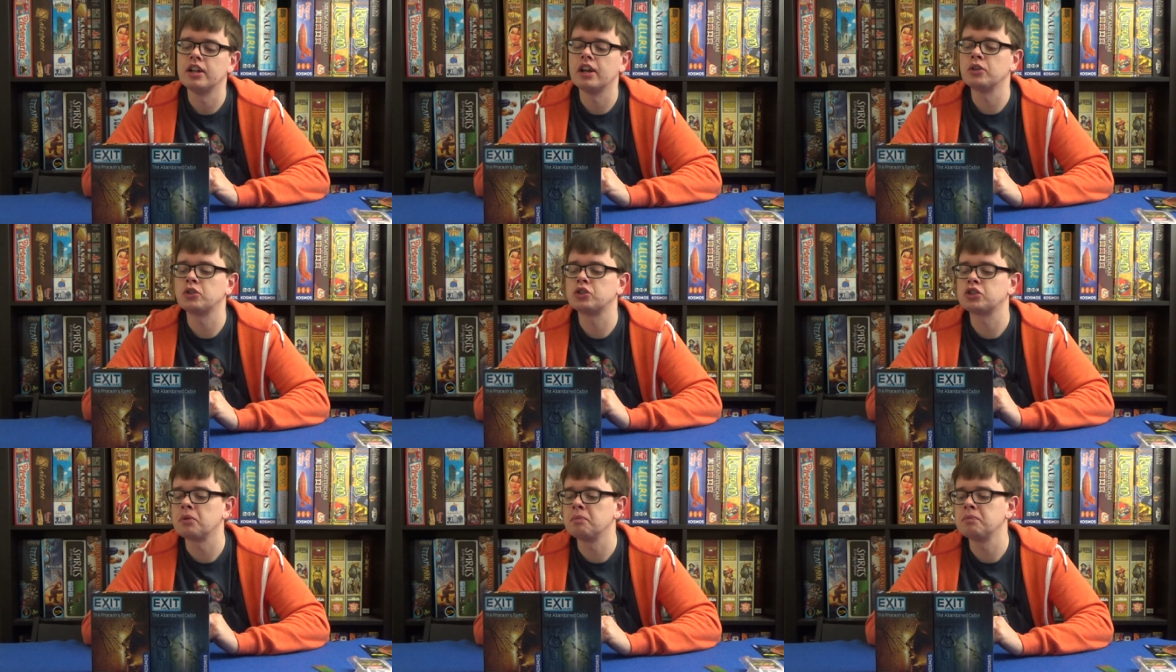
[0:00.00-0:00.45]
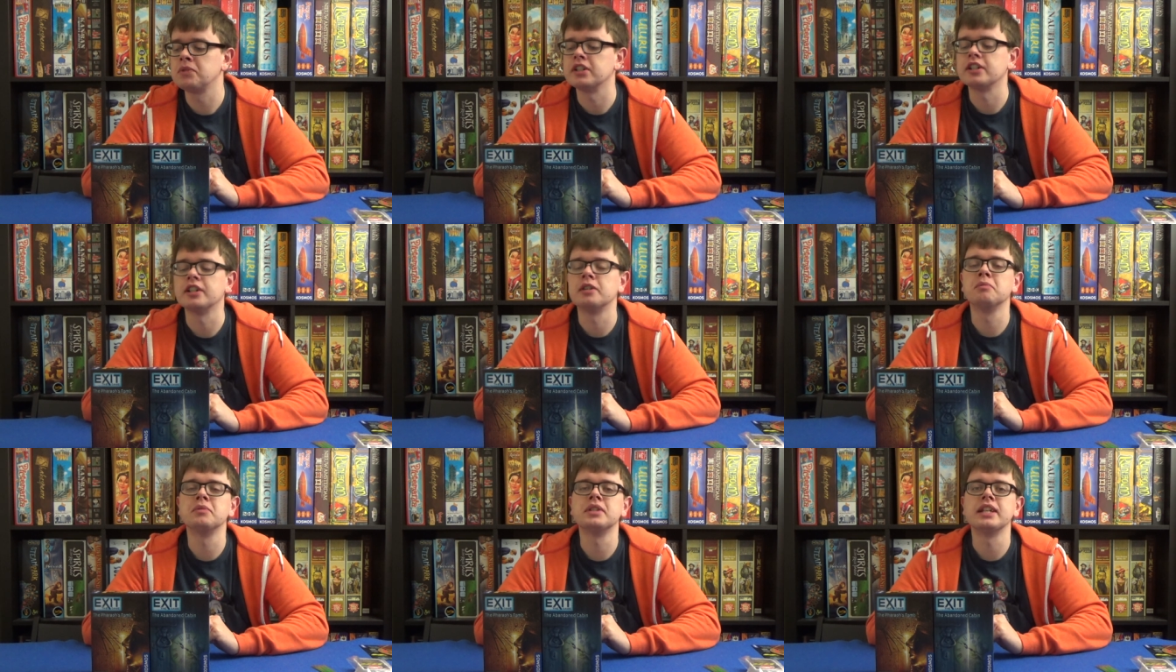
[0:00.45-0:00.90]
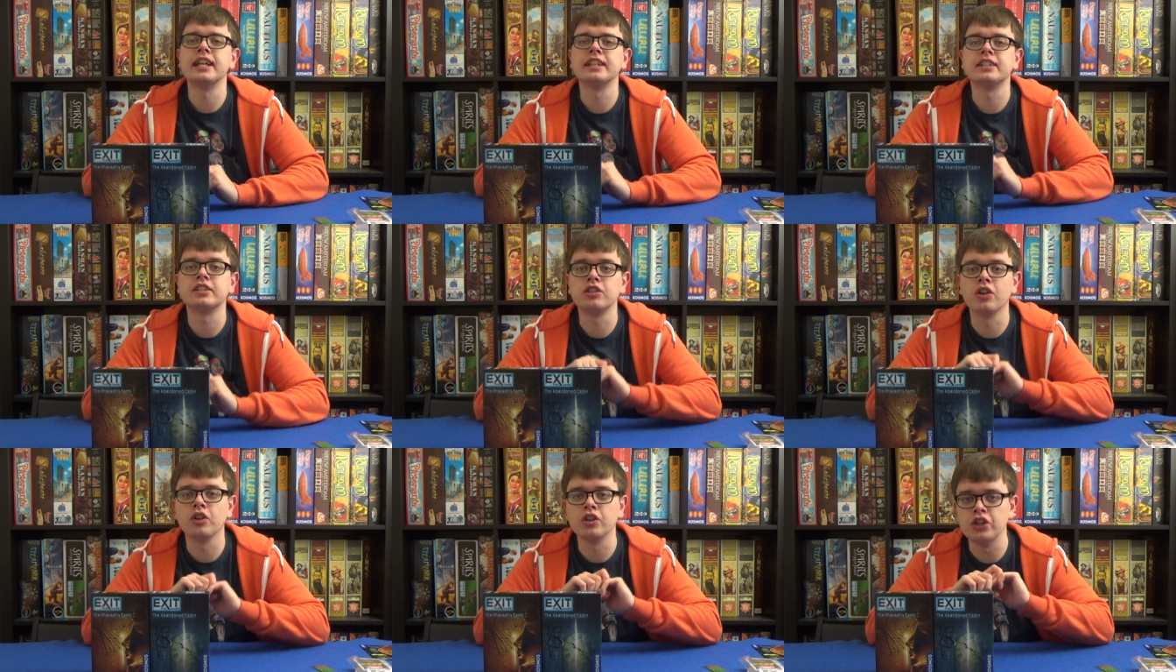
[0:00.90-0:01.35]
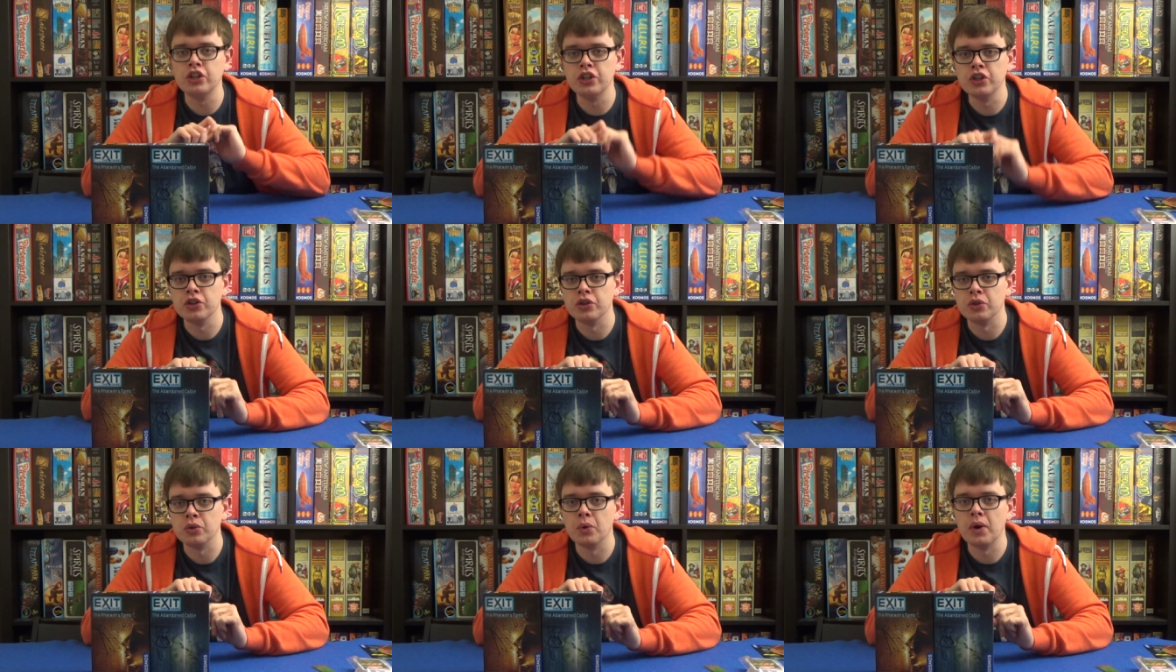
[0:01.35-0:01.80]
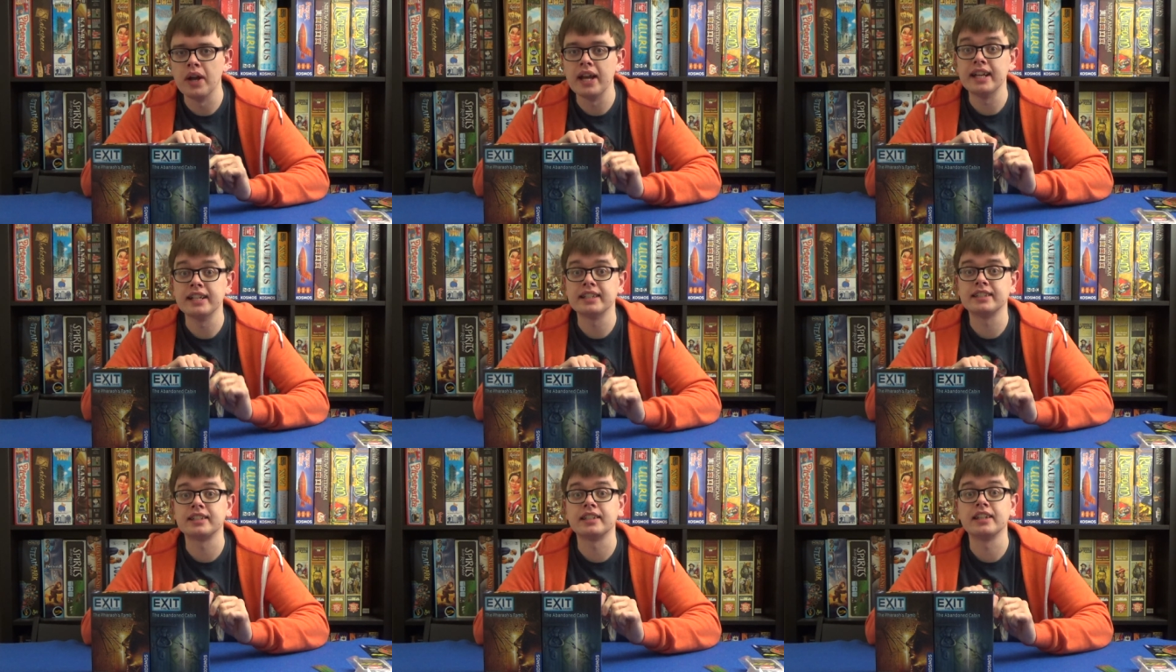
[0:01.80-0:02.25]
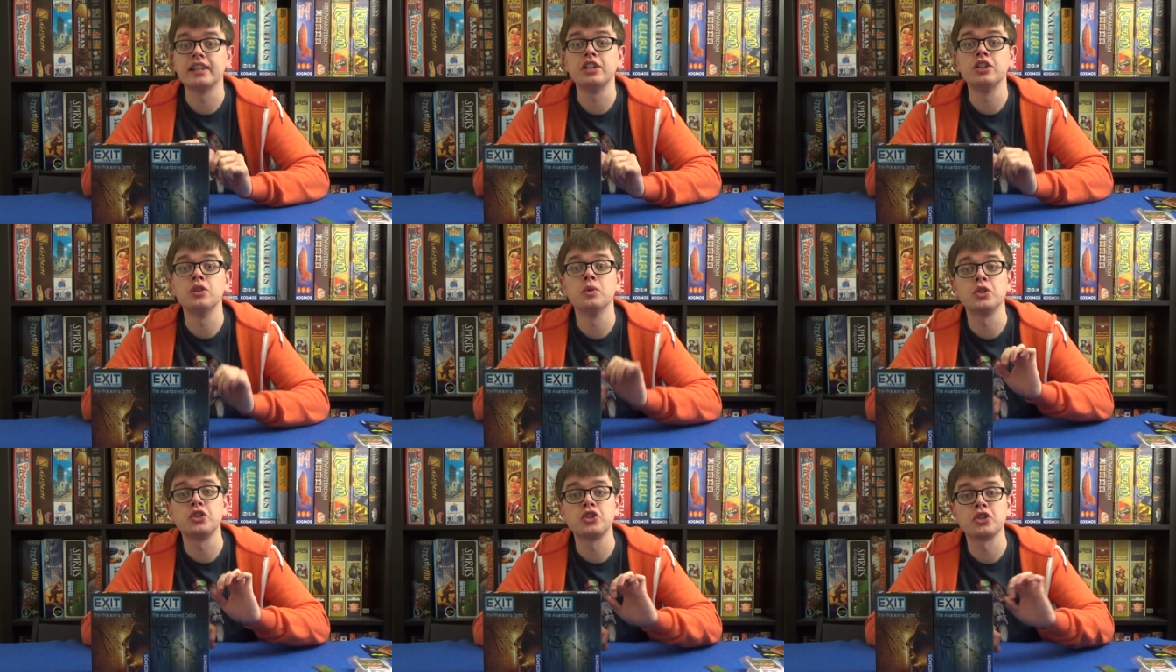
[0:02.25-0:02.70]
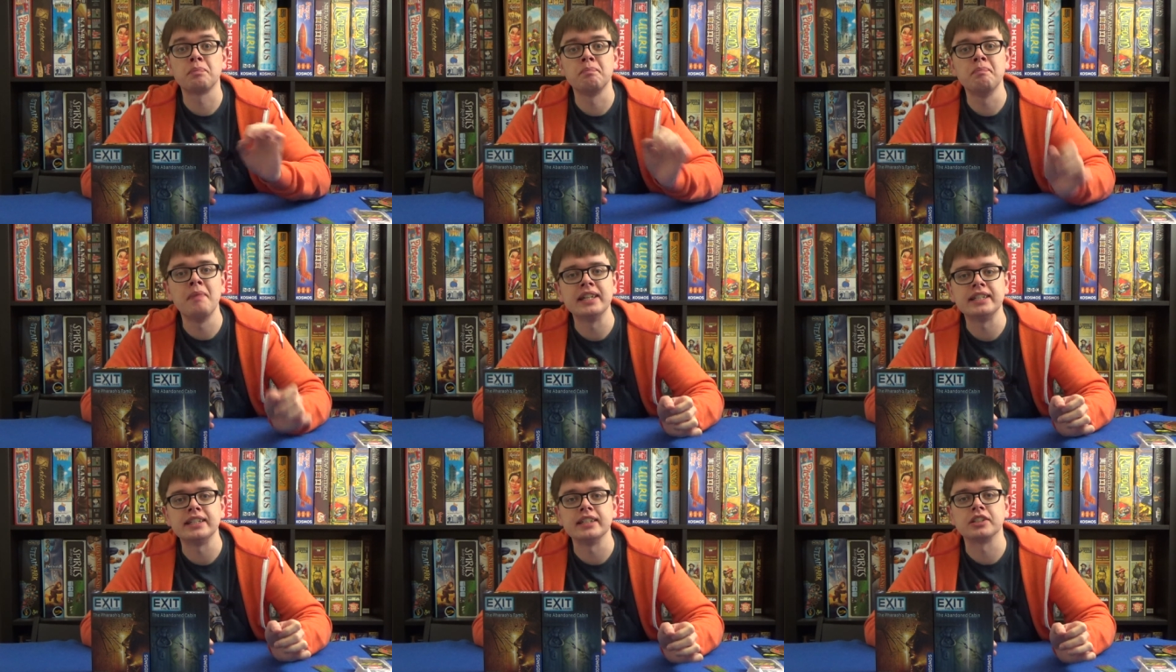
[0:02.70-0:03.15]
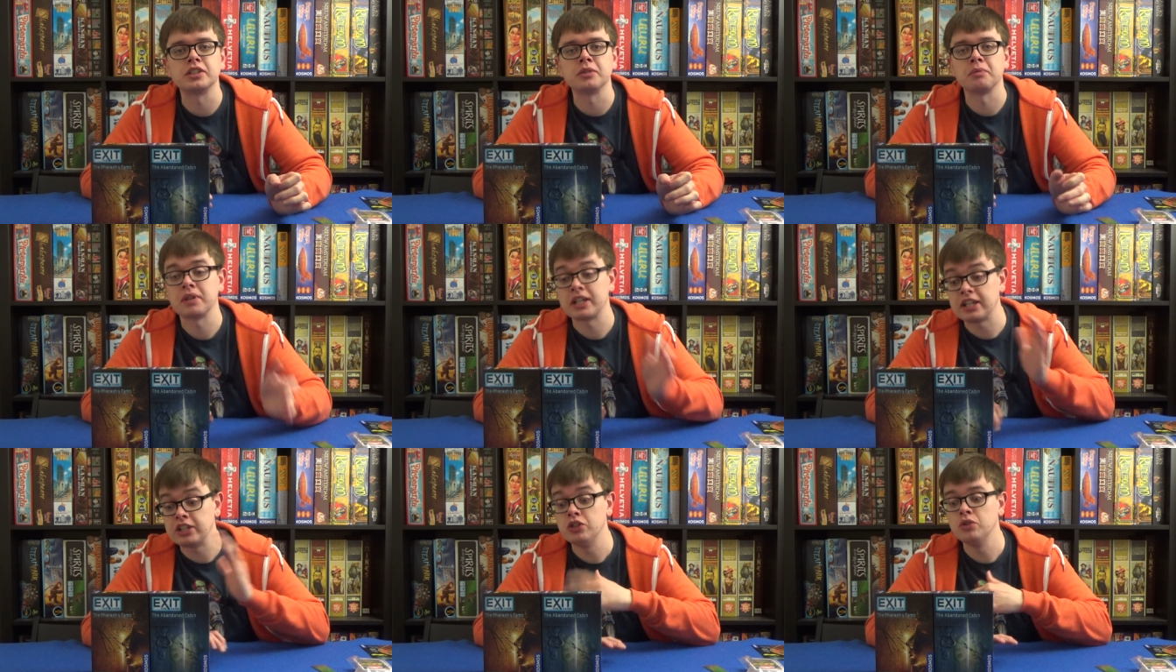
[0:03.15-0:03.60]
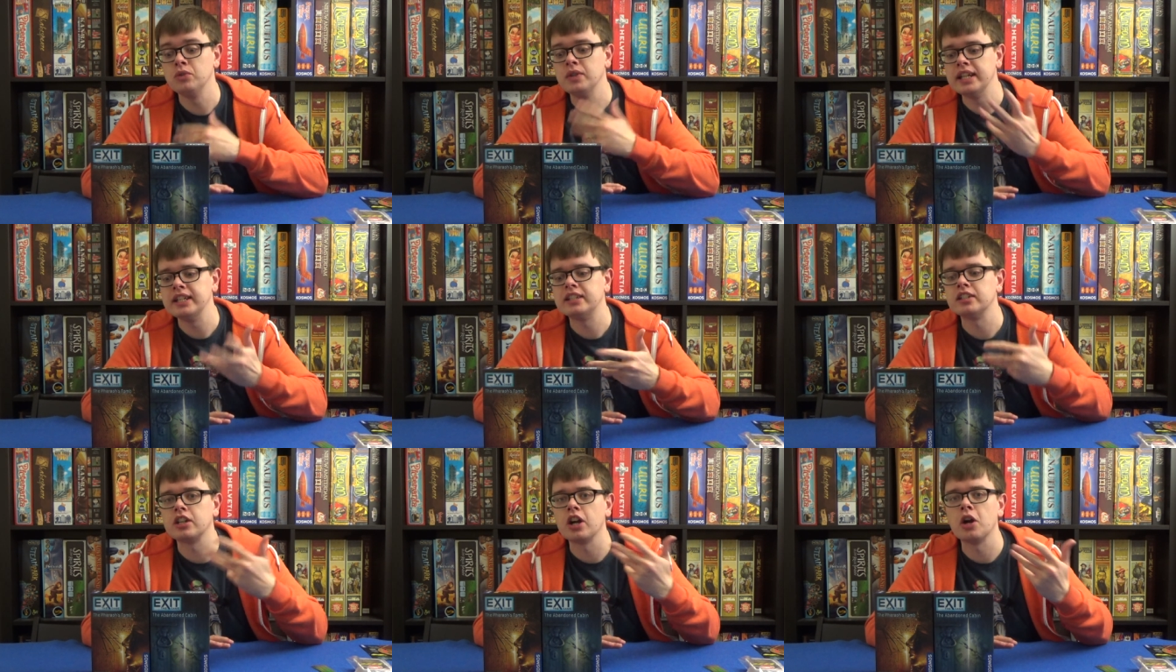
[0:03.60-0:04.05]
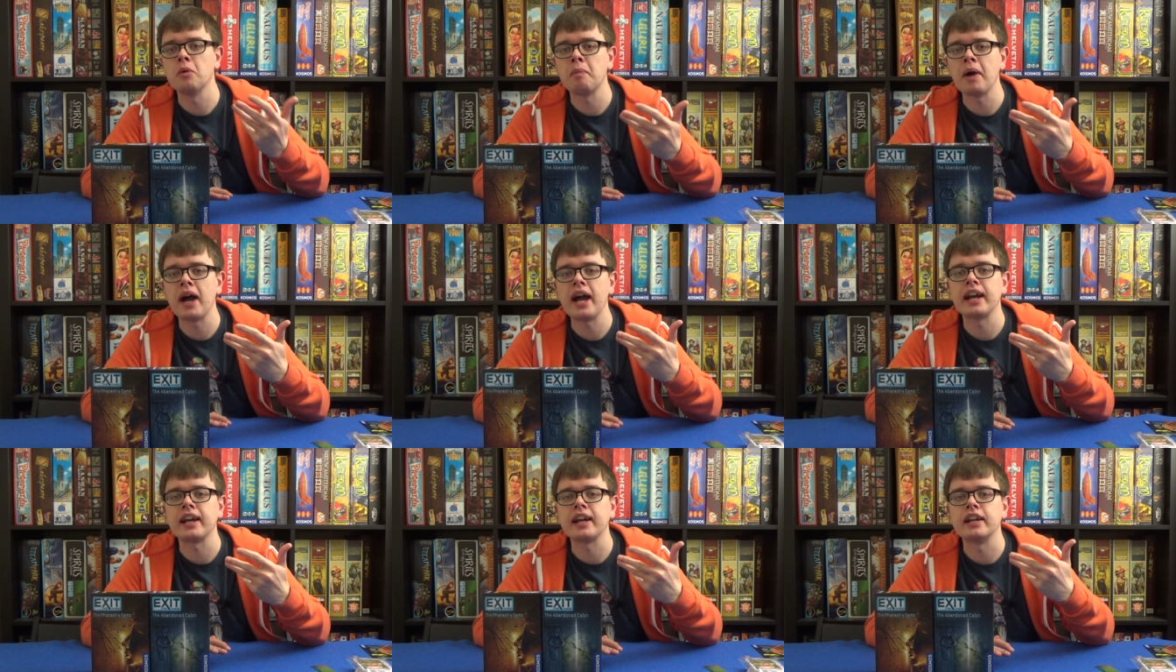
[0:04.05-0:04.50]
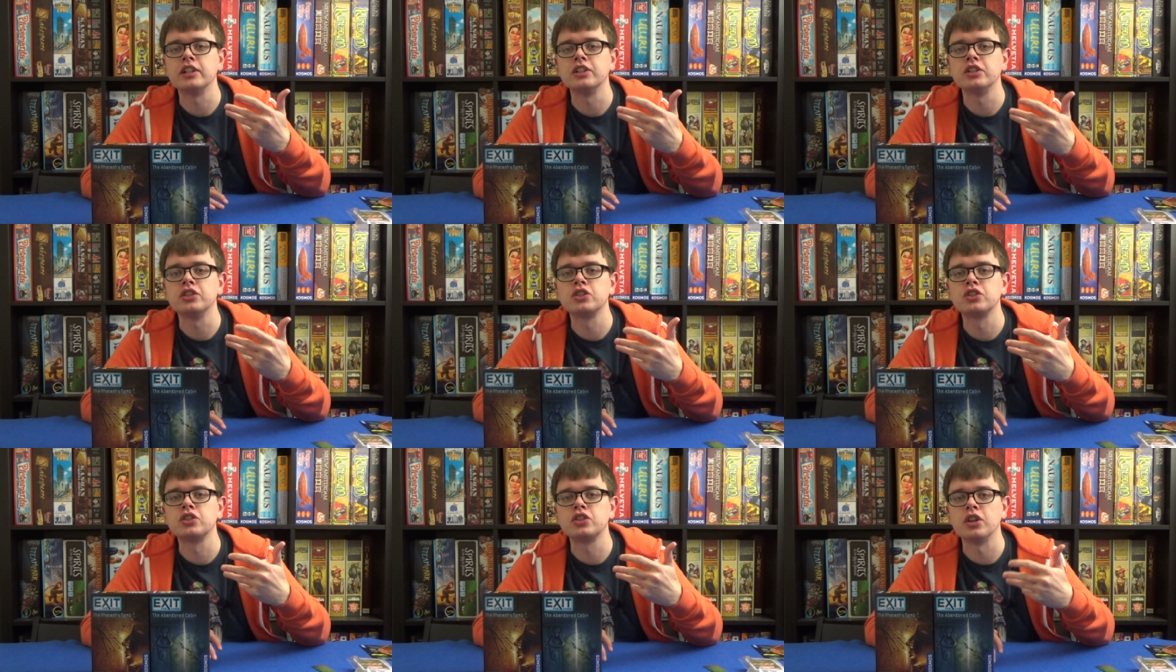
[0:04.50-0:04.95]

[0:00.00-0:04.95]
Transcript: you know, sometimes it's not you, it's that you are just missing something and you need to go back and,